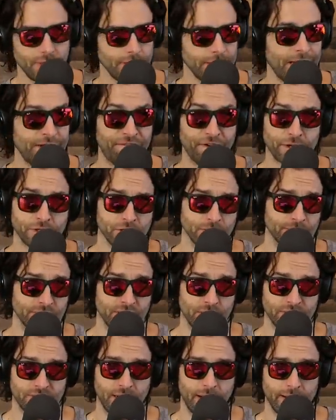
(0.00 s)
I fell asleep because
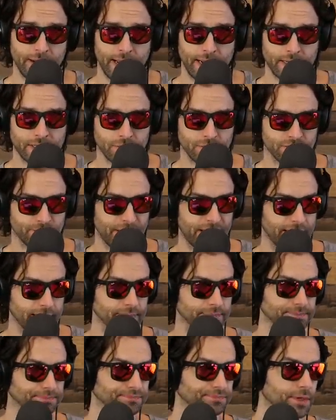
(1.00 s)
I was tired, not because it was bad.
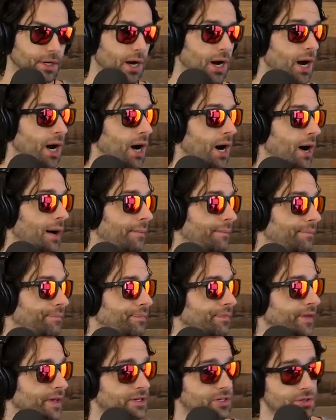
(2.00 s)

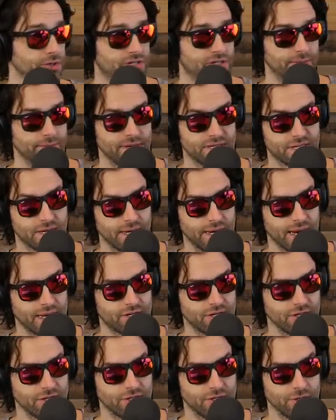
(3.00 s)
Let's do some
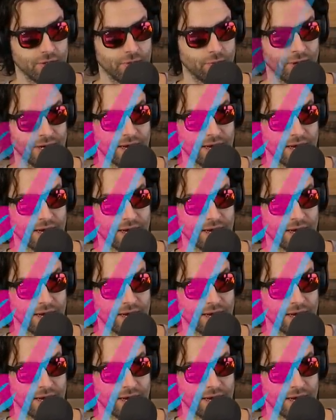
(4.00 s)
misconnections, dude. We